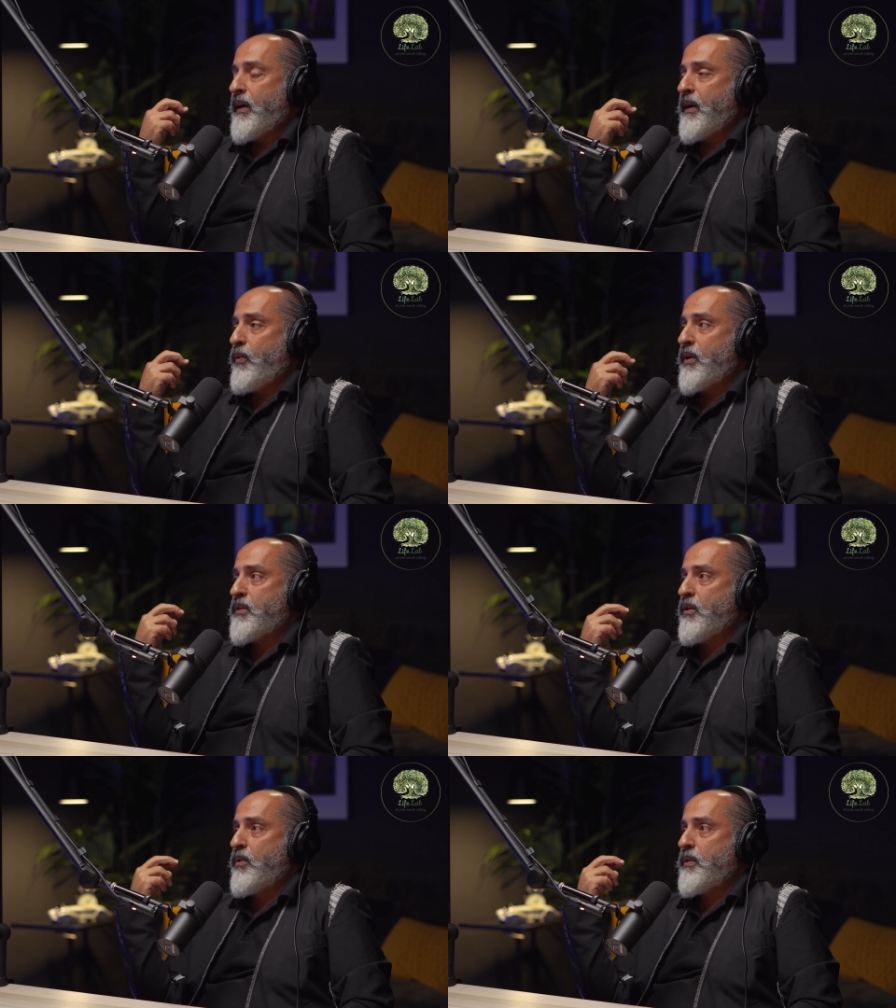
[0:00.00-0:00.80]
i
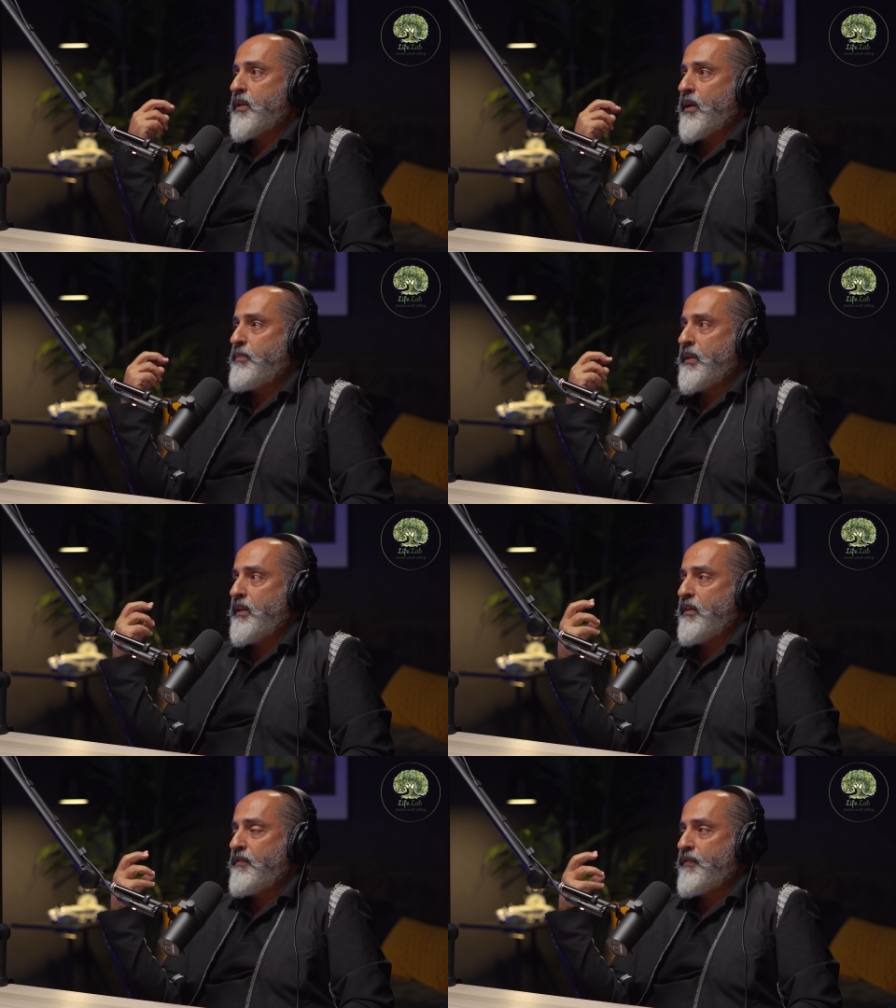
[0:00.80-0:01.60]
was always i
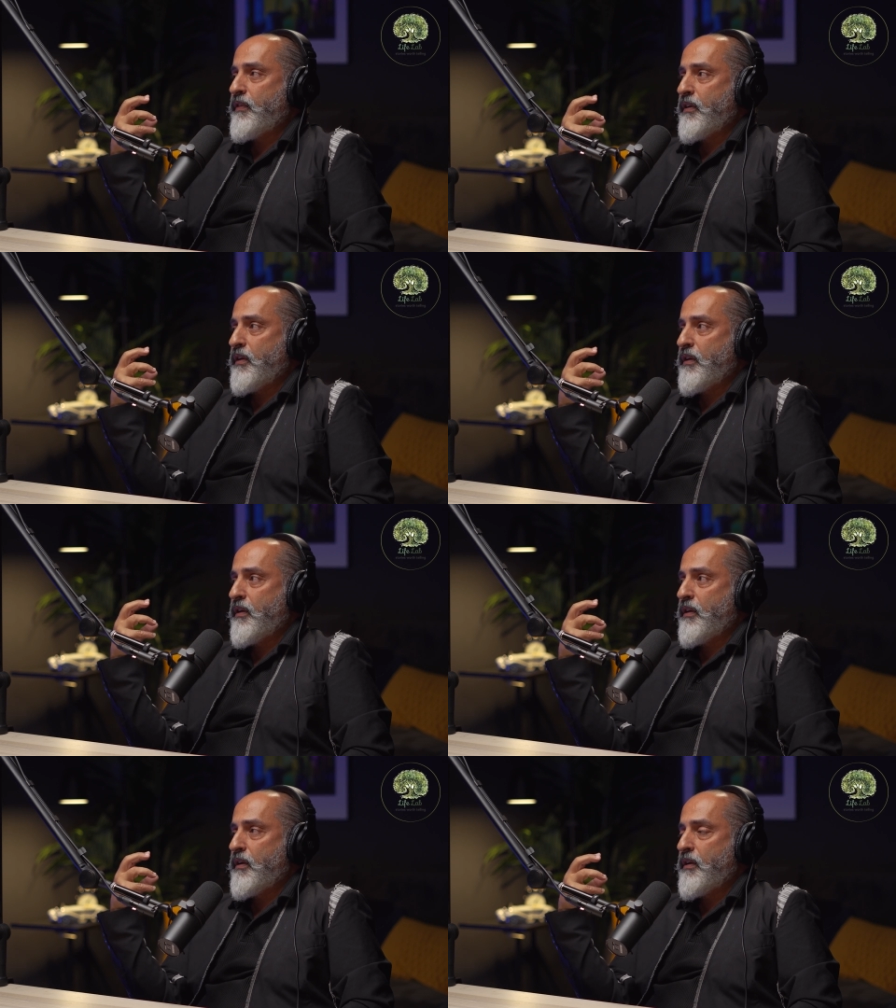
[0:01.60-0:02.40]
believe
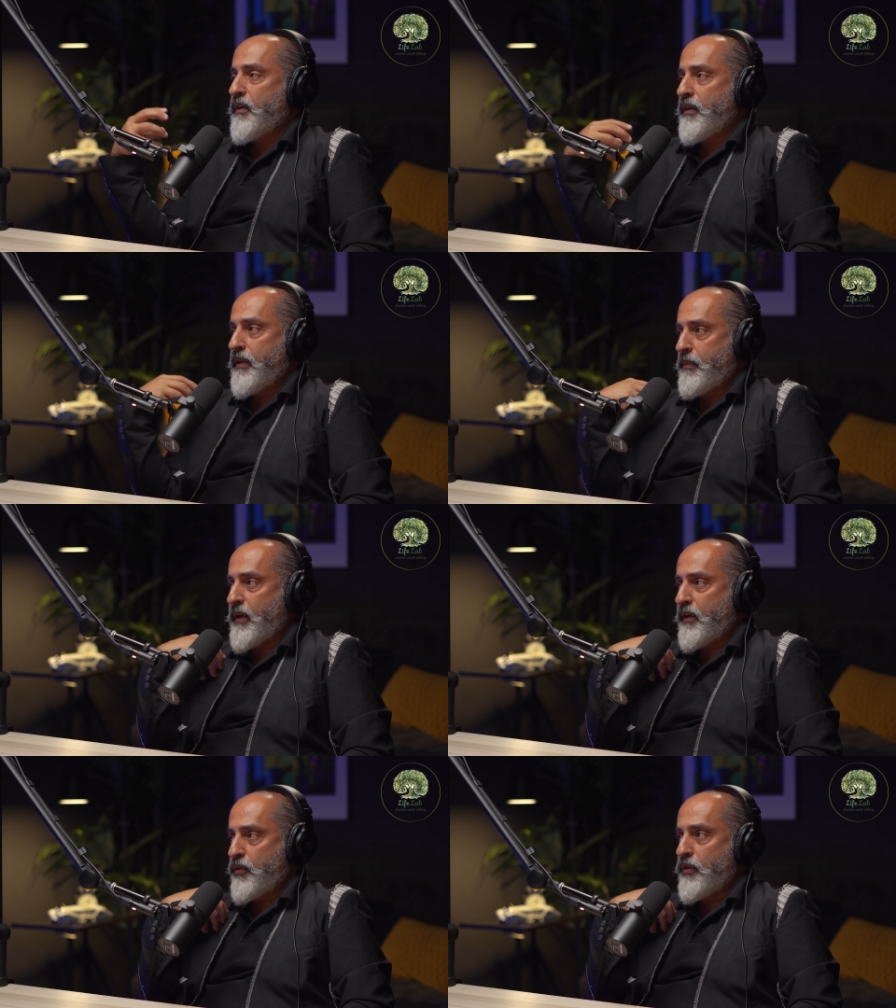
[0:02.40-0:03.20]
uh, in
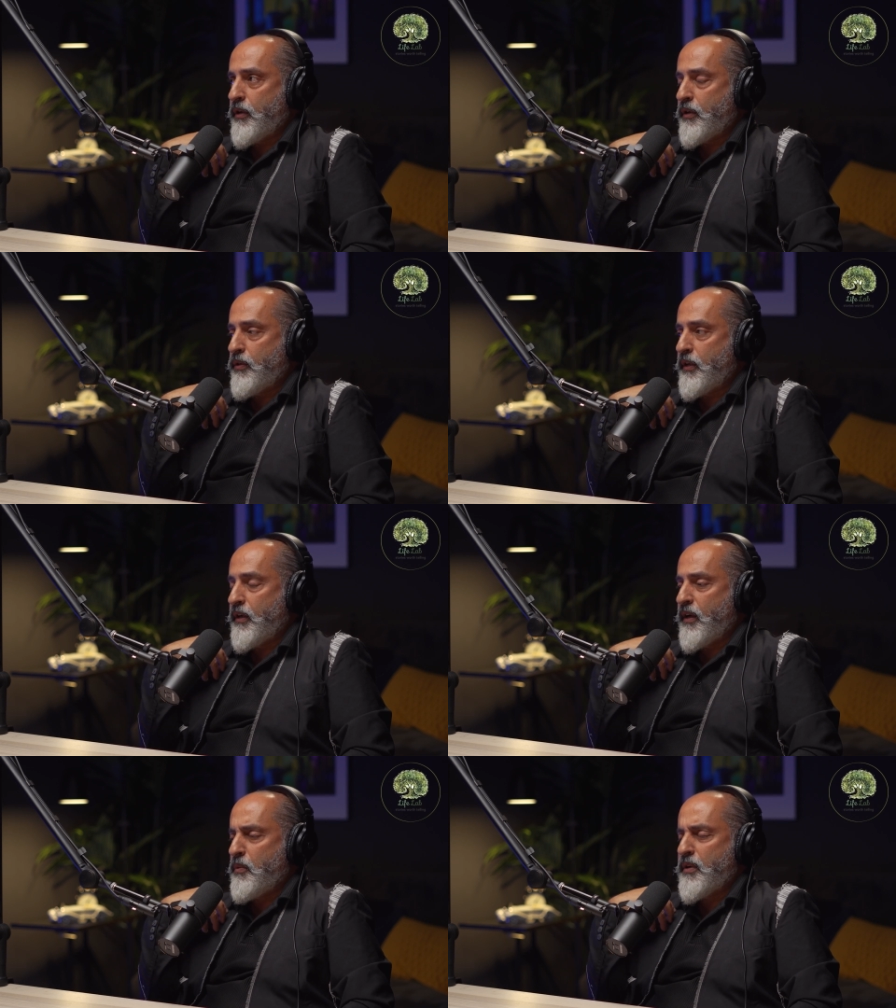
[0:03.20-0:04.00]
my co-
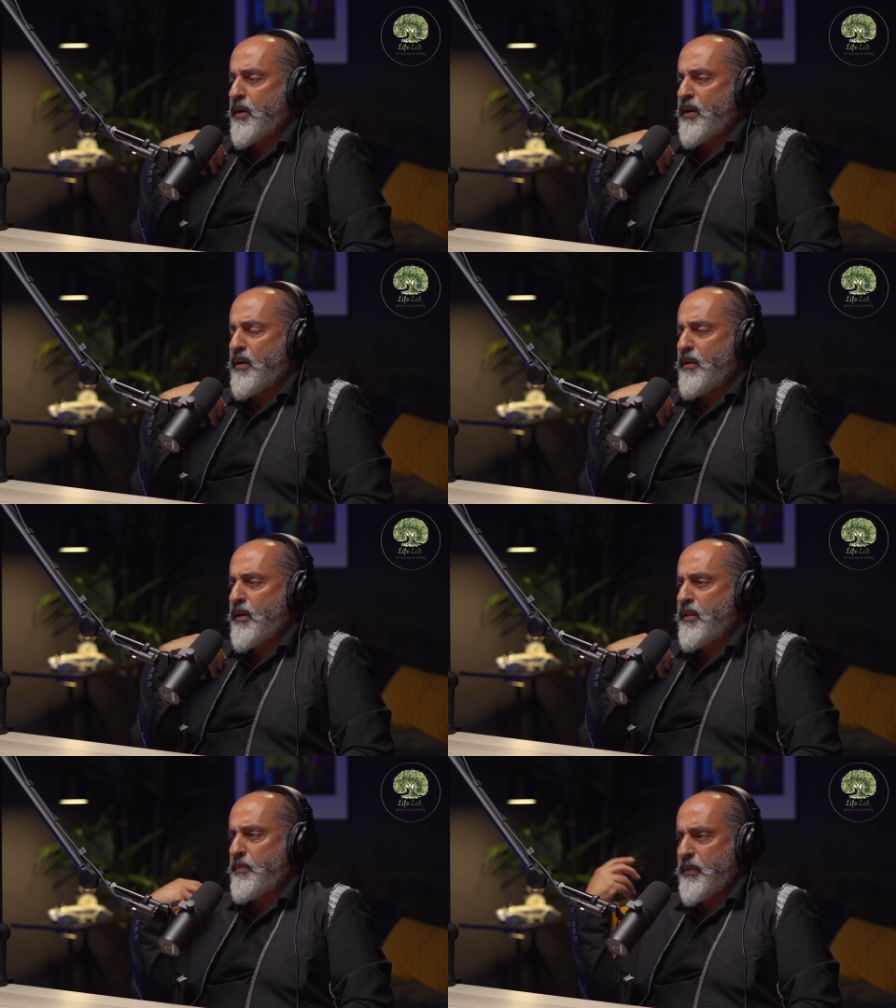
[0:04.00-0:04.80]
career i was
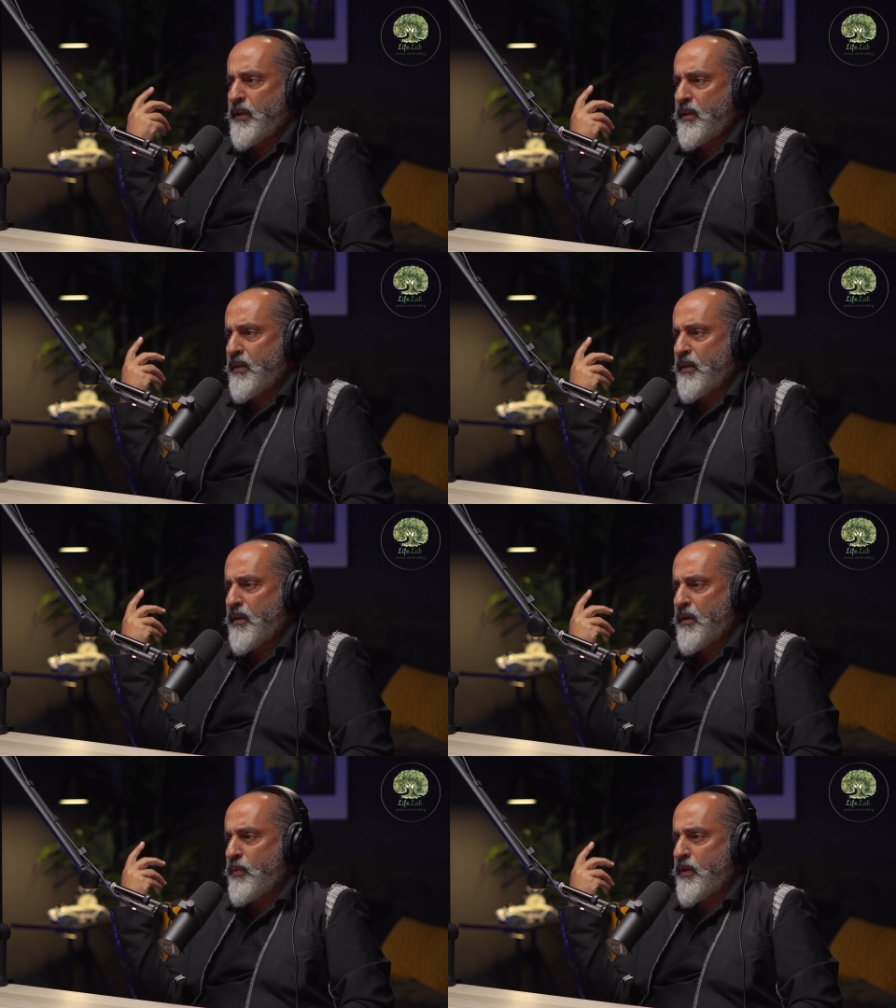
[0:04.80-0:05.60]
in the
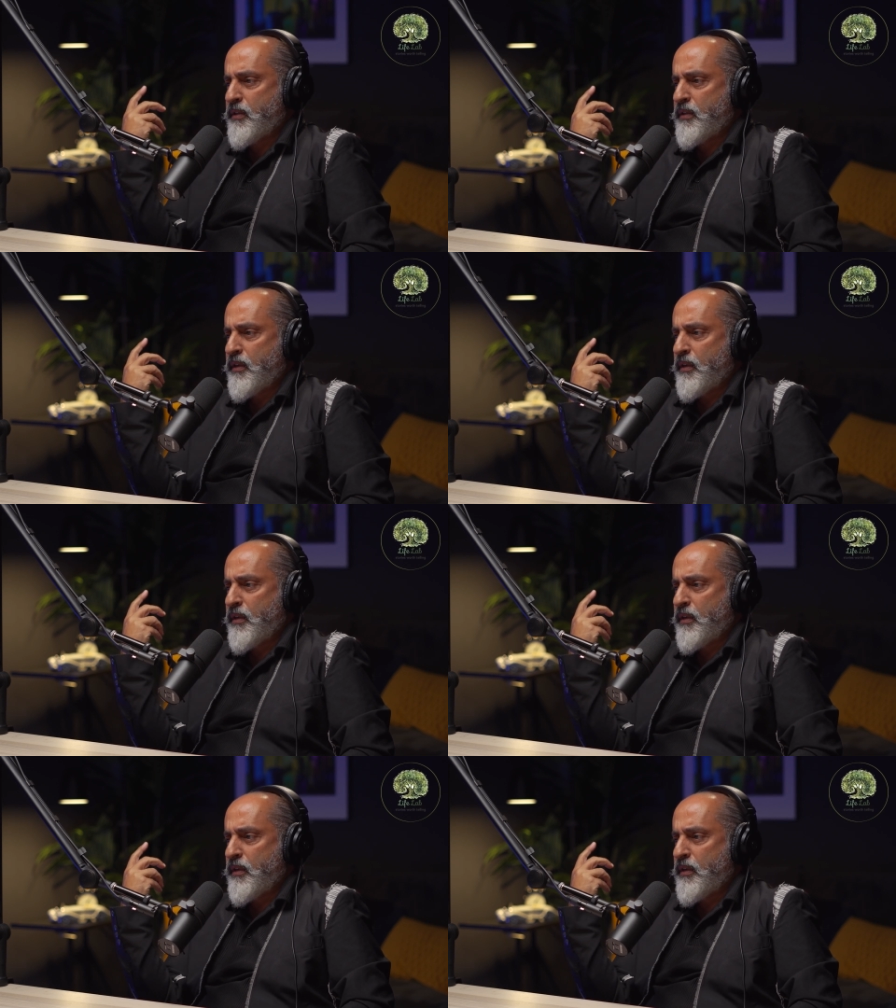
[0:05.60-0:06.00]
beginning i was